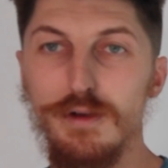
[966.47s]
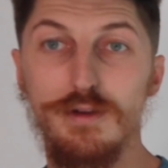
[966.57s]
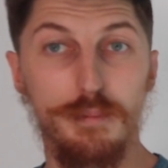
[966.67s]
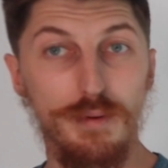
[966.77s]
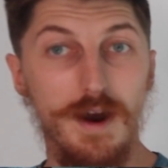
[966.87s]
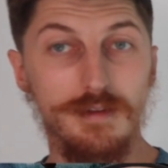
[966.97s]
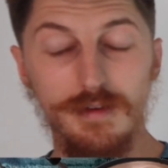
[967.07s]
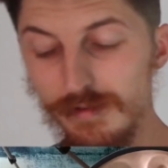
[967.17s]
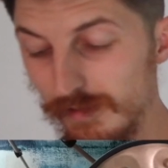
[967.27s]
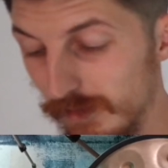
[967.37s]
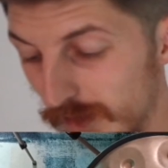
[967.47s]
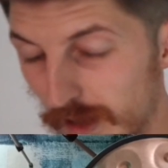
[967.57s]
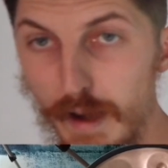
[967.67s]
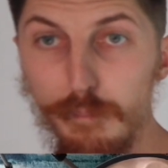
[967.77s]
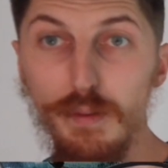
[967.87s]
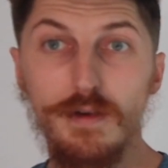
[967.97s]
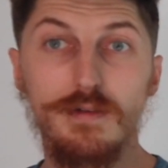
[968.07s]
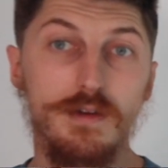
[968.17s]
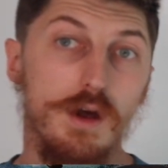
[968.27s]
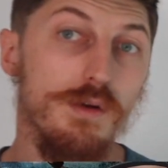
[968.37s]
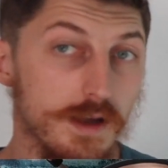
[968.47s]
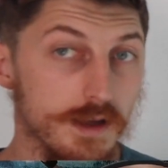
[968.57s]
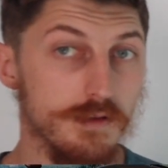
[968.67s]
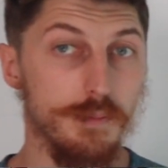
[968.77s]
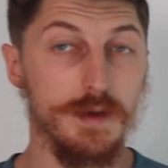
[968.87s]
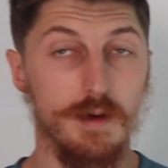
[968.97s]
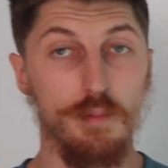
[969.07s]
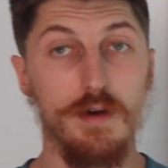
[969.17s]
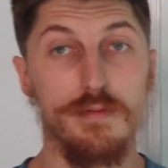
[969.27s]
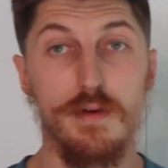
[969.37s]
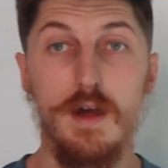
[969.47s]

you to practice and play slowly to begin with